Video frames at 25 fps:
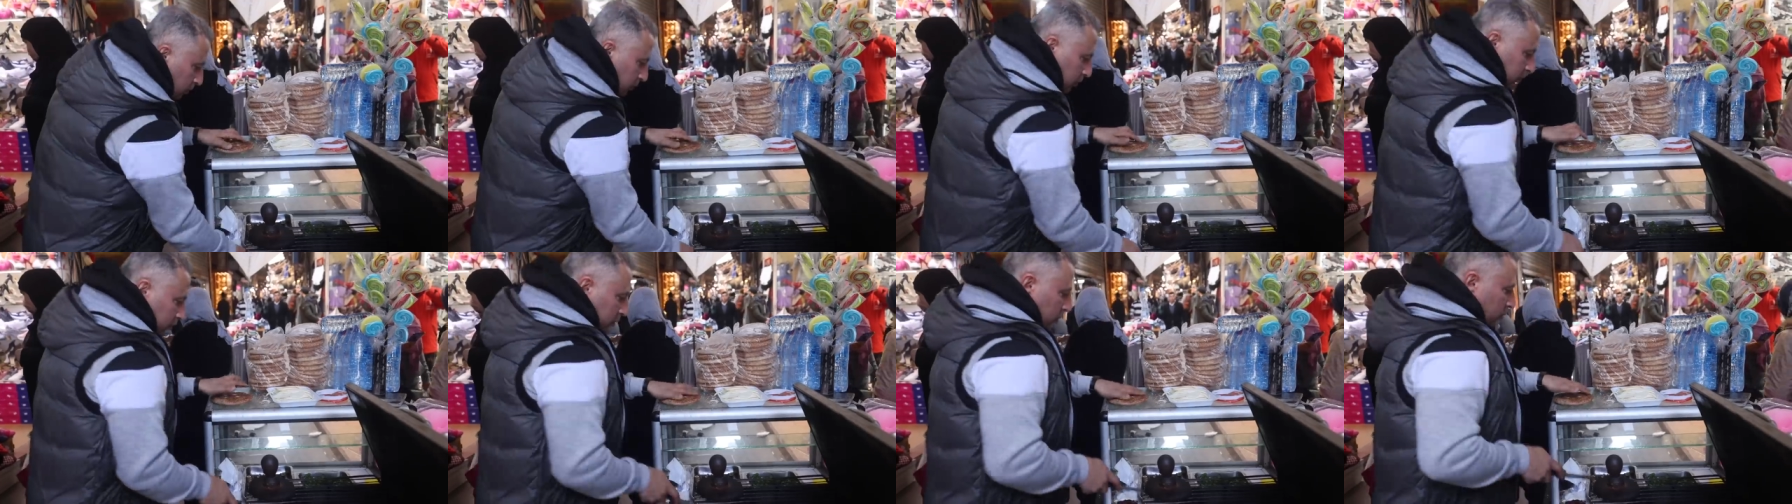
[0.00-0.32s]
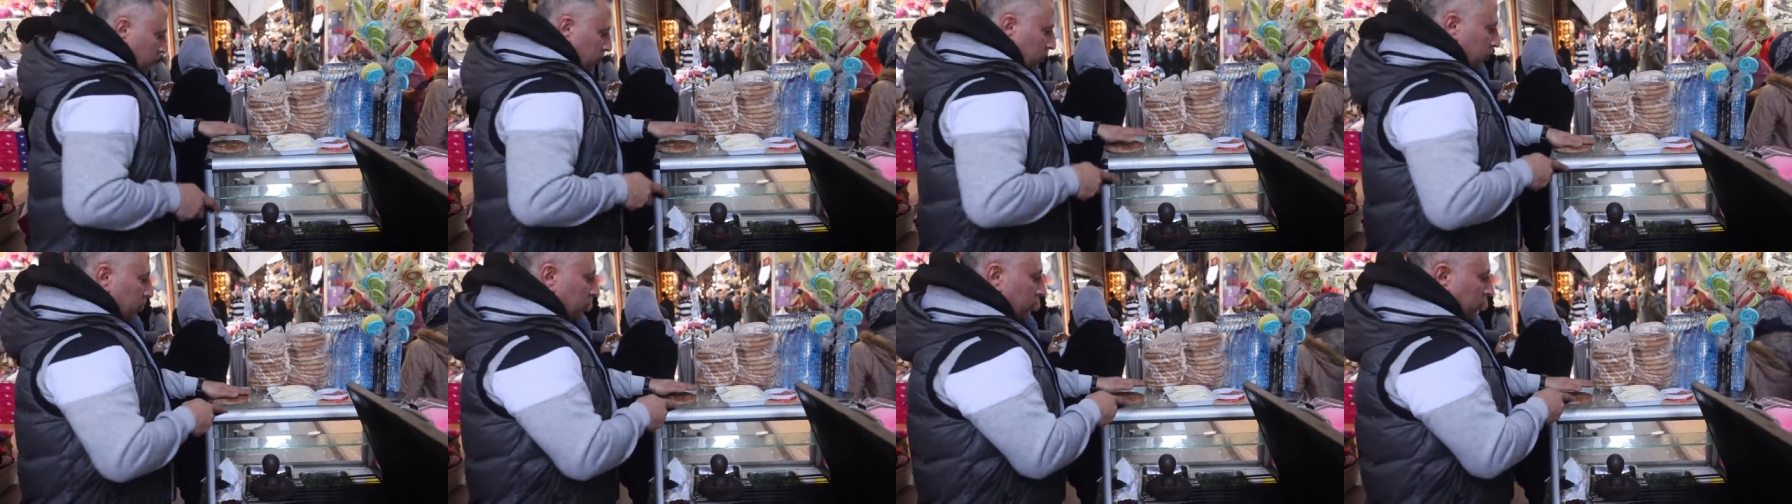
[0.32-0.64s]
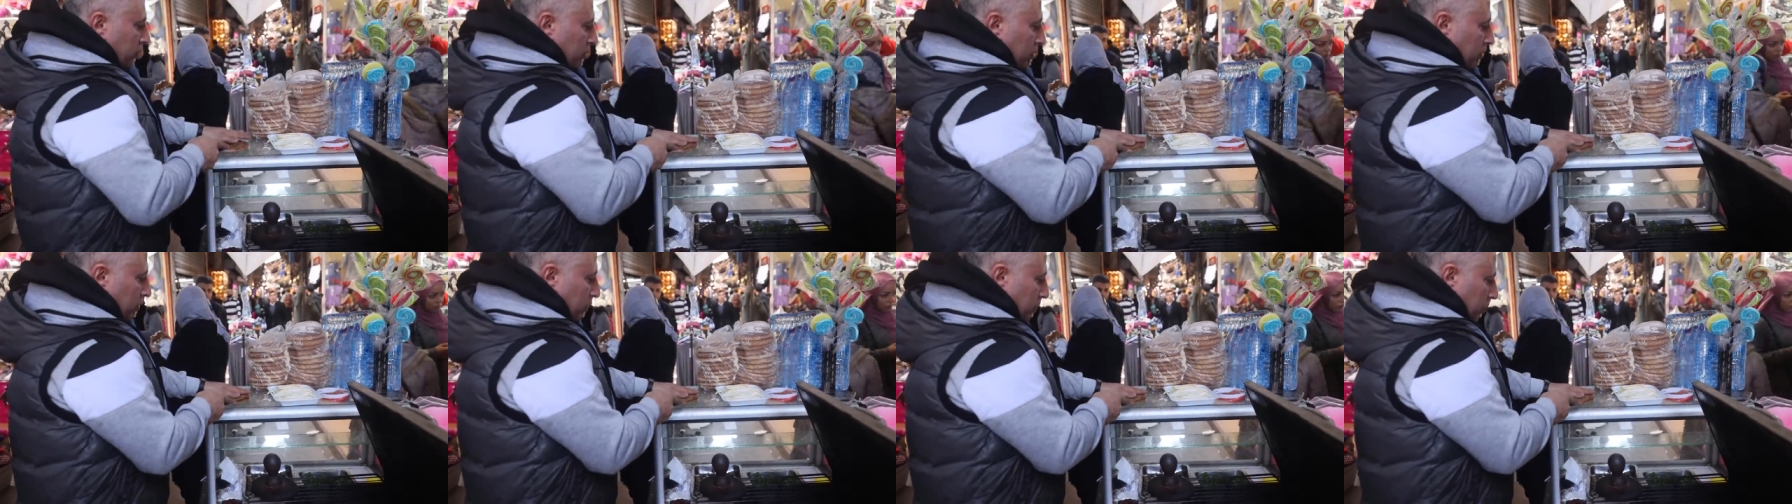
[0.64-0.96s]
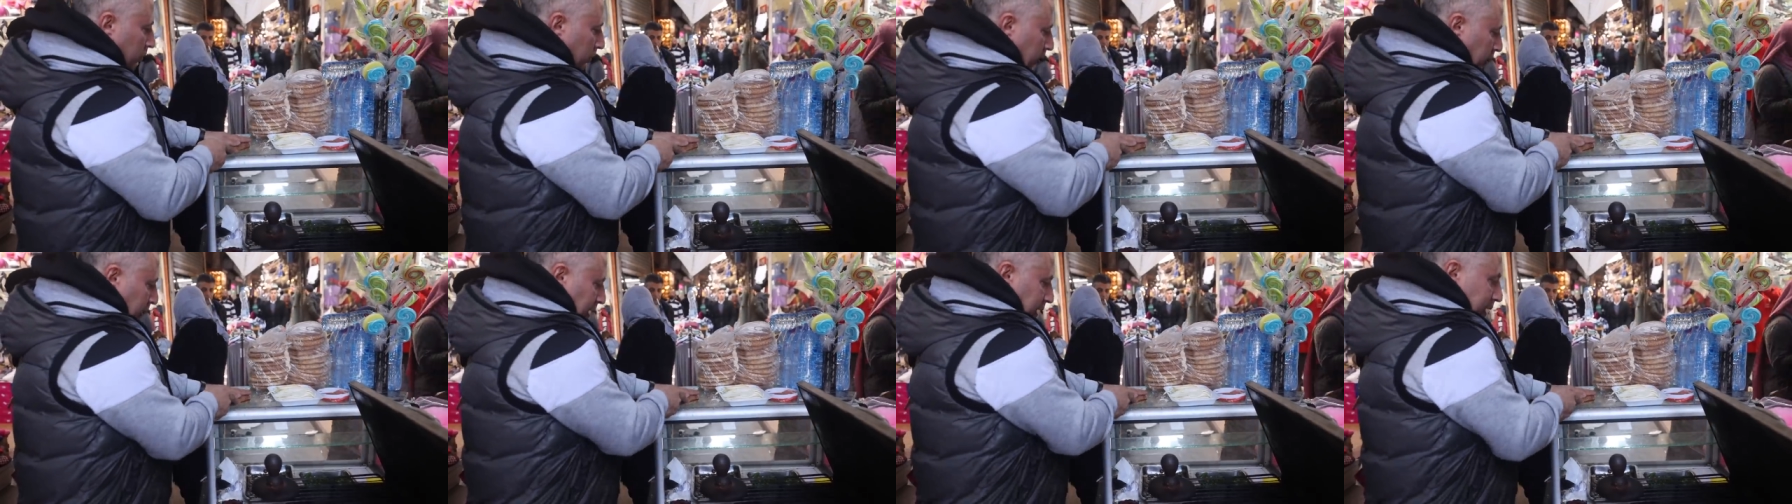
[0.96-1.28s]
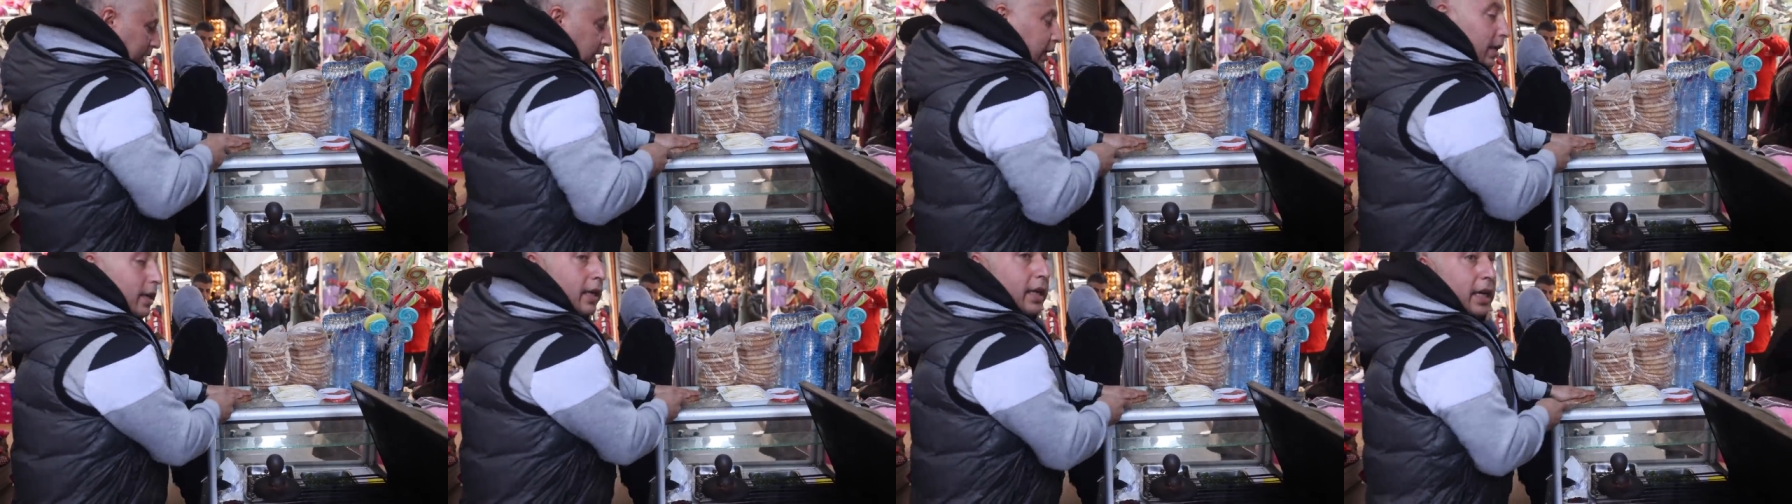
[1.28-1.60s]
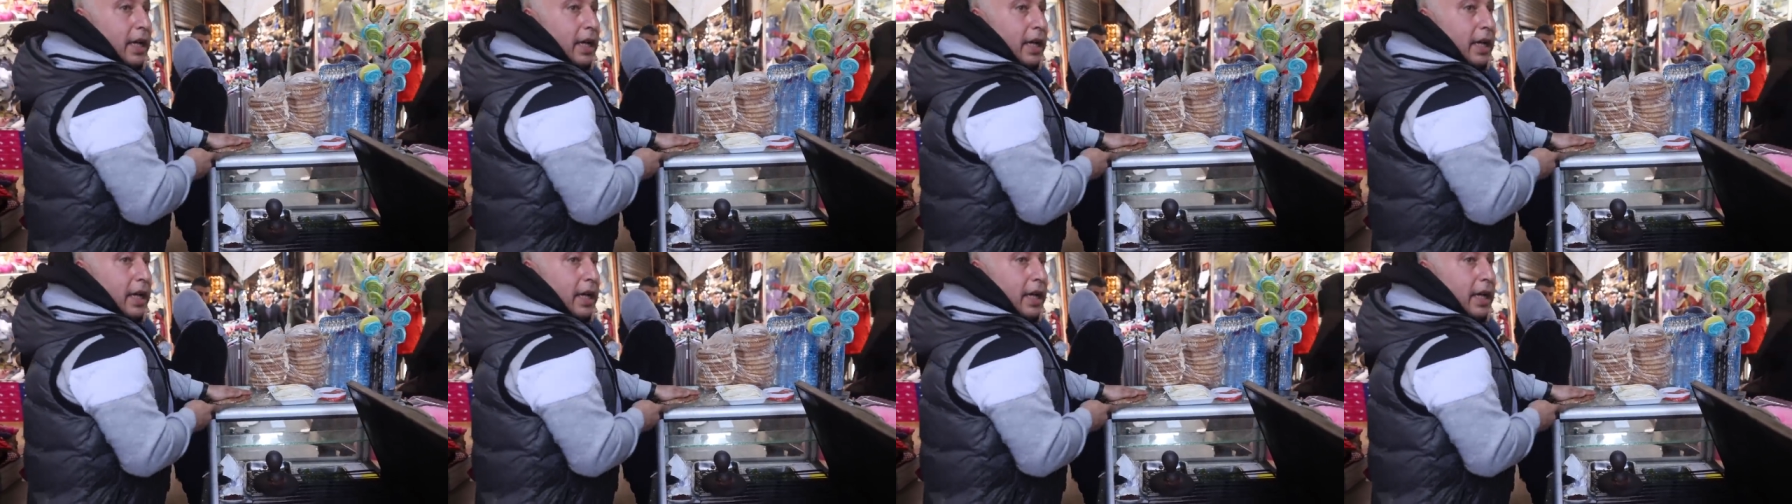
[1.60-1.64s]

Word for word: a little cheese in there, you can get